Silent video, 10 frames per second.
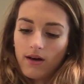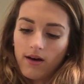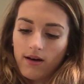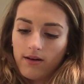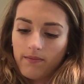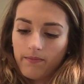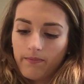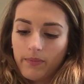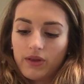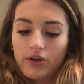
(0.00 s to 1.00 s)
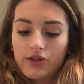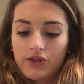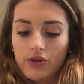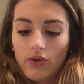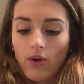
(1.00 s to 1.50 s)
But they're
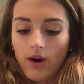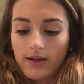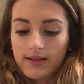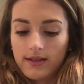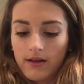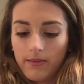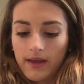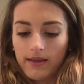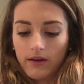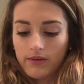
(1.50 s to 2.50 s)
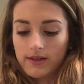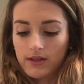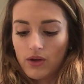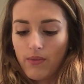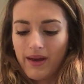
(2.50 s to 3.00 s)
so awesome, and there was
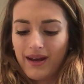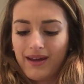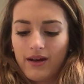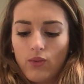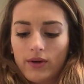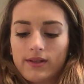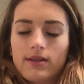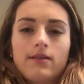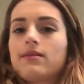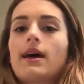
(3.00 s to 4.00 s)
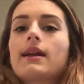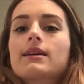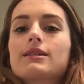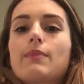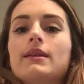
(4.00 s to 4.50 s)
so many and it wasn't that
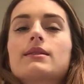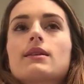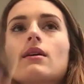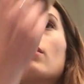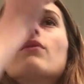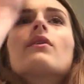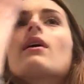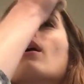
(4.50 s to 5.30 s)
expensive.